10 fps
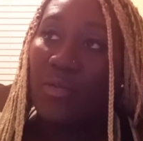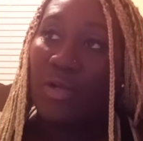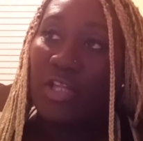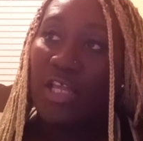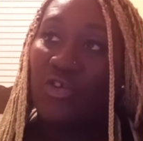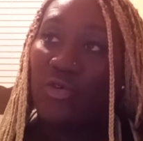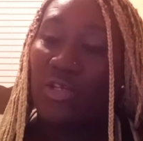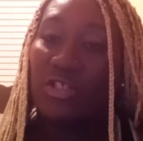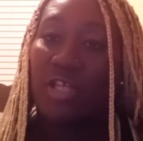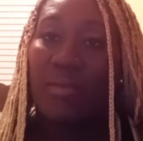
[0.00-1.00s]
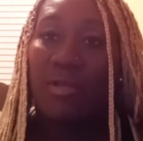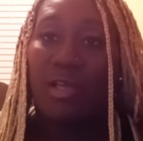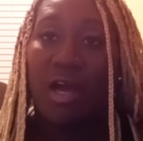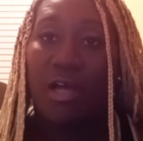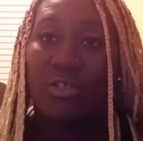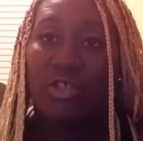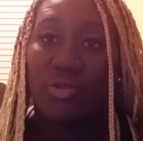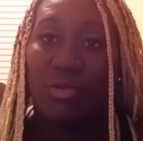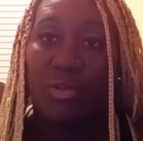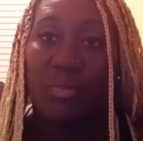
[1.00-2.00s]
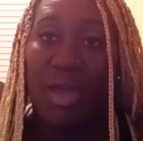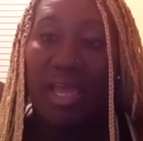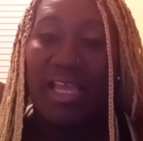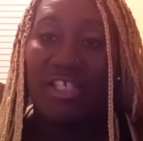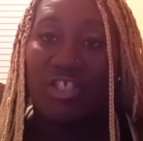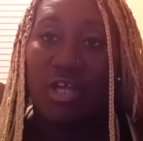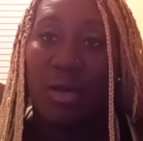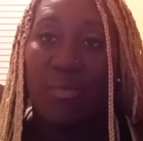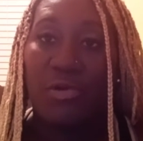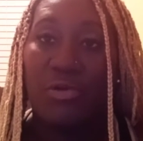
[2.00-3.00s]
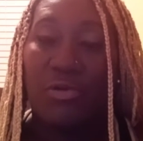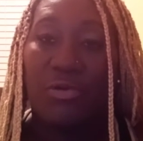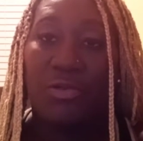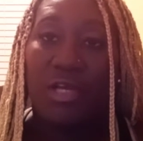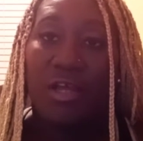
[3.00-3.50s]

when they're doing a table of contents with a page number